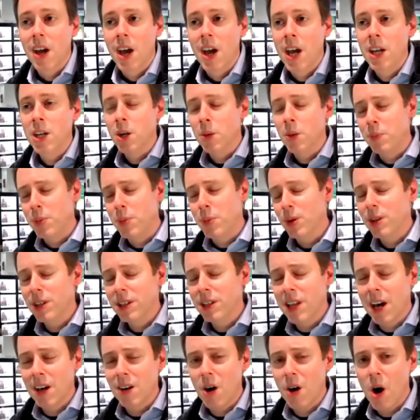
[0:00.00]
And you're building
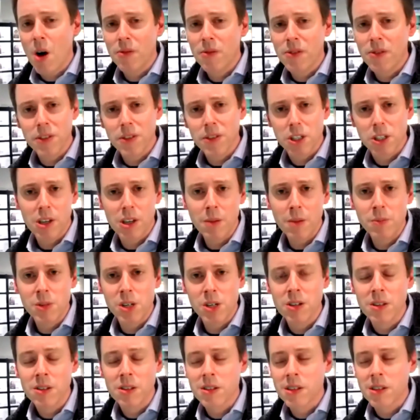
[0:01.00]
that off of
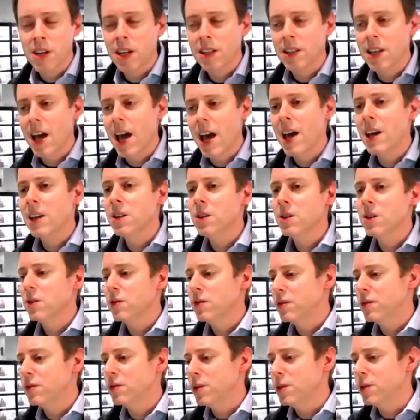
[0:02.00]
assumptions. And at the end
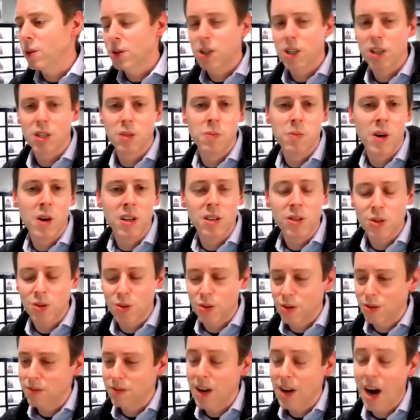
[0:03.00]
of those six months
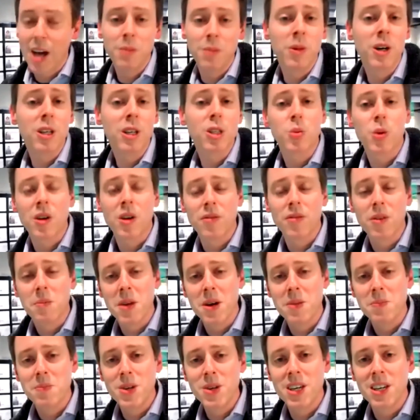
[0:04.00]
or nine months, whatever it
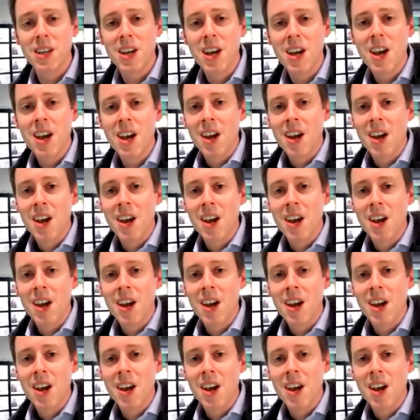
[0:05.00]
might be,